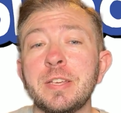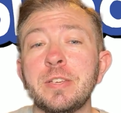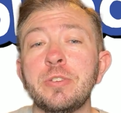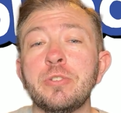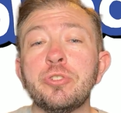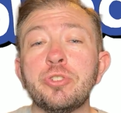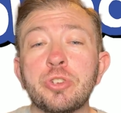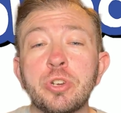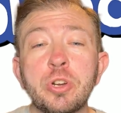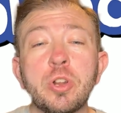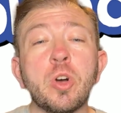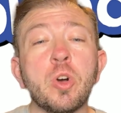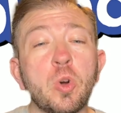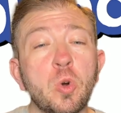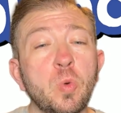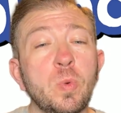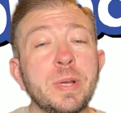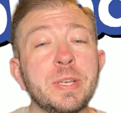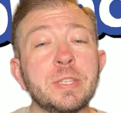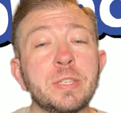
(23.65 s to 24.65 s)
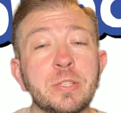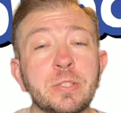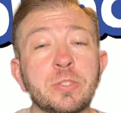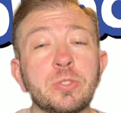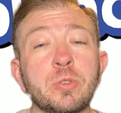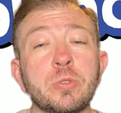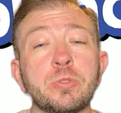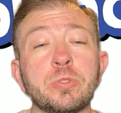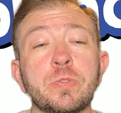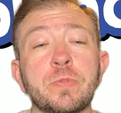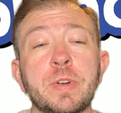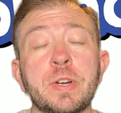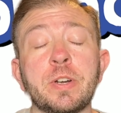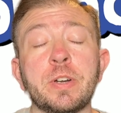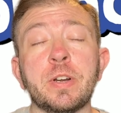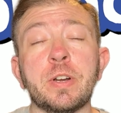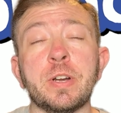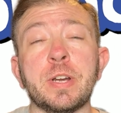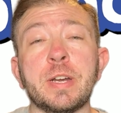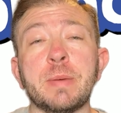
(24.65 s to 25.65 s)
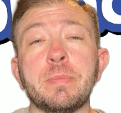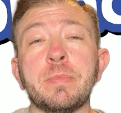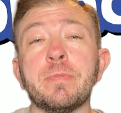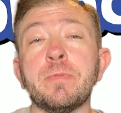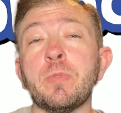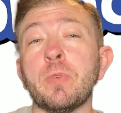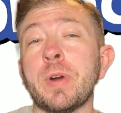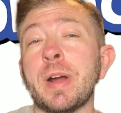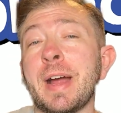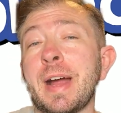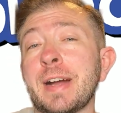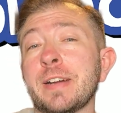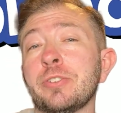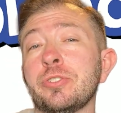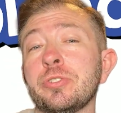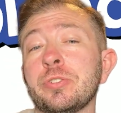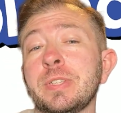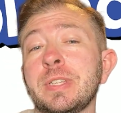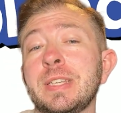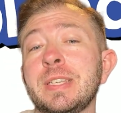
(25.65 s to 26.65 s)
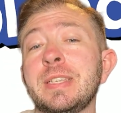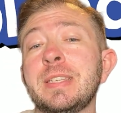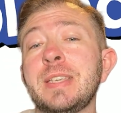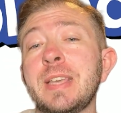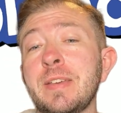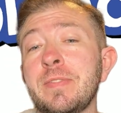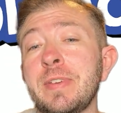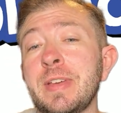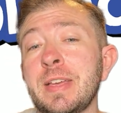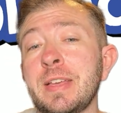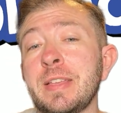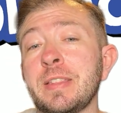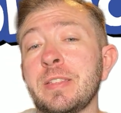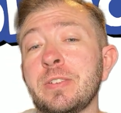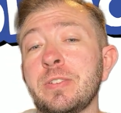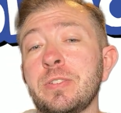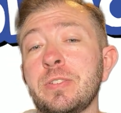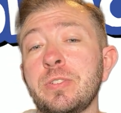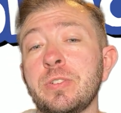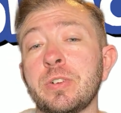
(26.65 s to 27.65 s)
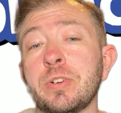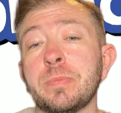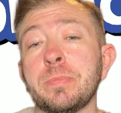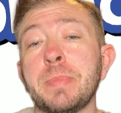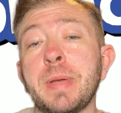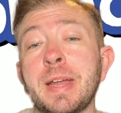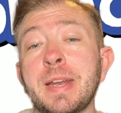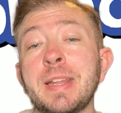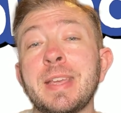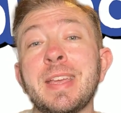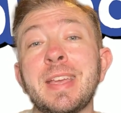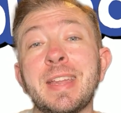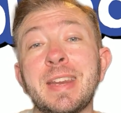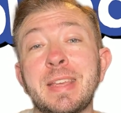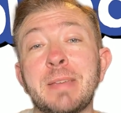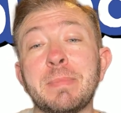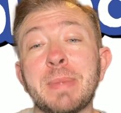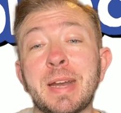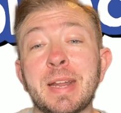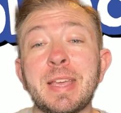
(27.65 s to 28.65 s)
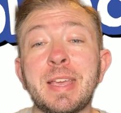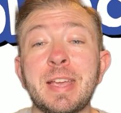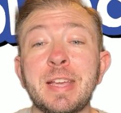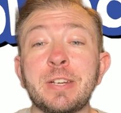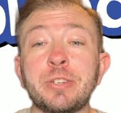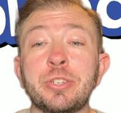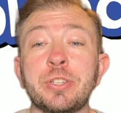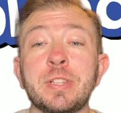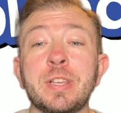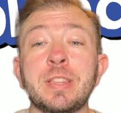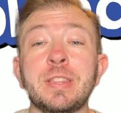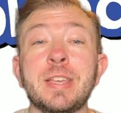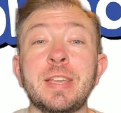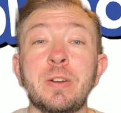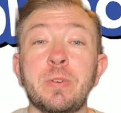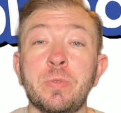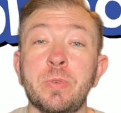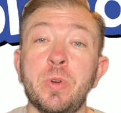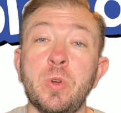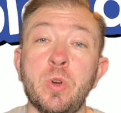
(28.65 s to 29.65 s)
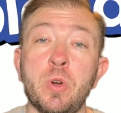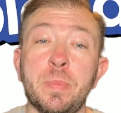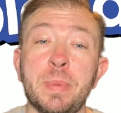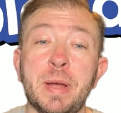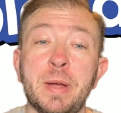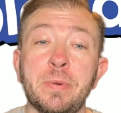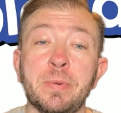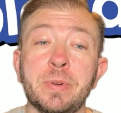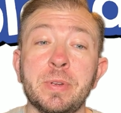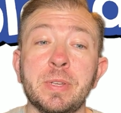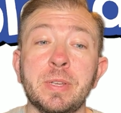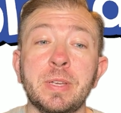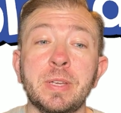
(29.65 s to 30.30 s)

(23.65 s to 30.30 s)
you should always consult your veterinarian before actually giving your pet any medication that they don't know about.